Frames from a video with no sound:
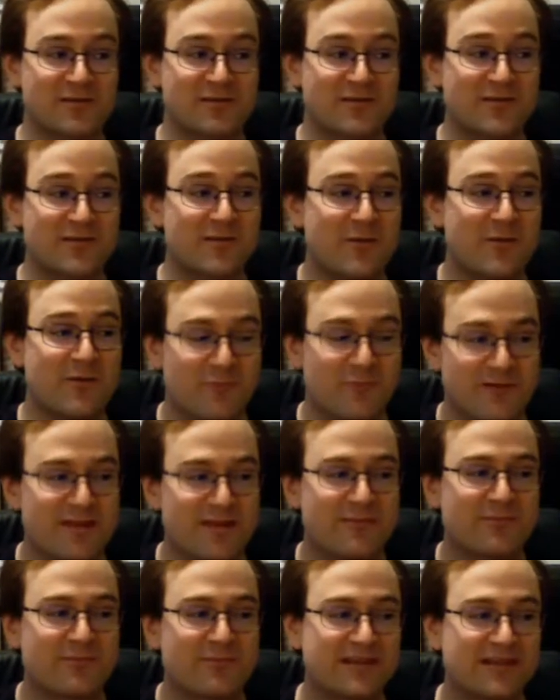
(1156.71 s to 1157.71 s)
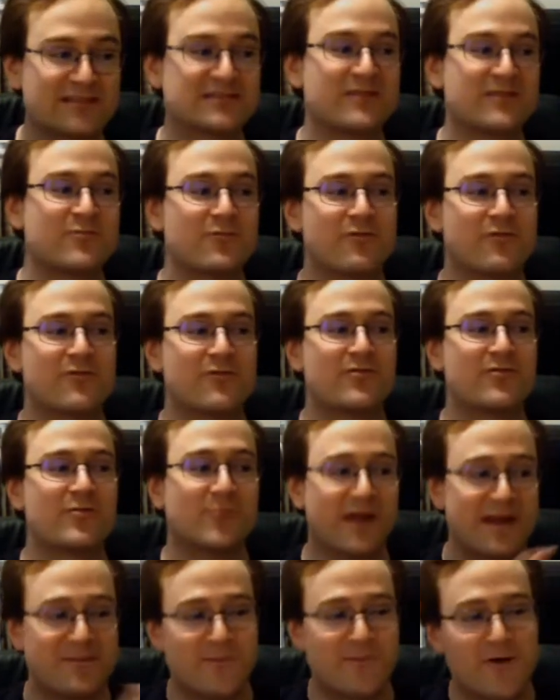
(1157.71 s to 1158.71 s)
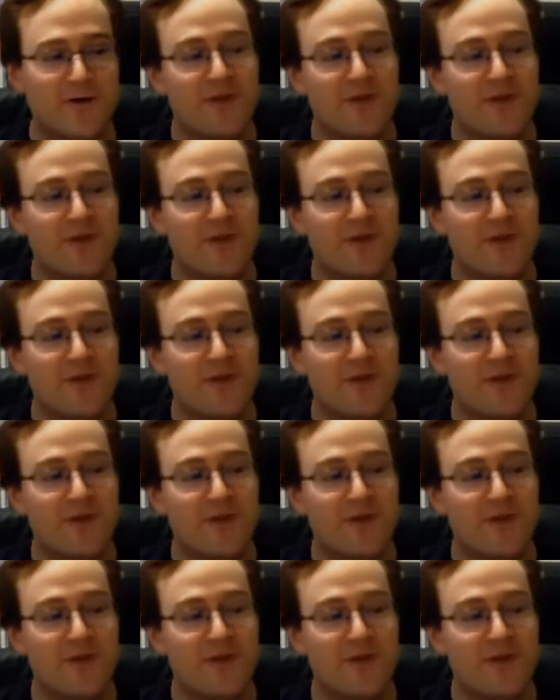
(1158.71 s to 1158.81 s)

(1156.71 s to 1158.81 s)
But when they played Somewhere Over the Rainbow,